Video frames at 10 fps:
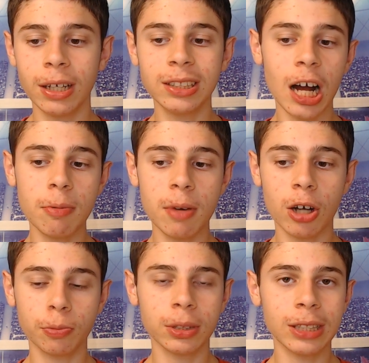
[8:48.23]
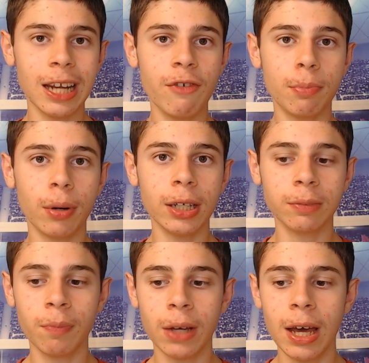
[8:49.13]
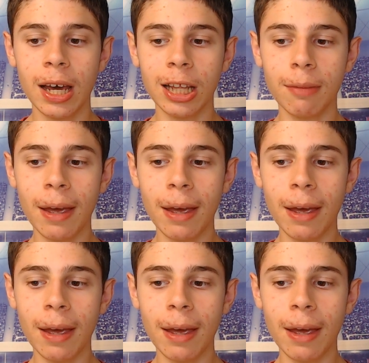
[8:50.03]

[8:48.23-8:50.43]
He's not going to be 100% if he plays, and the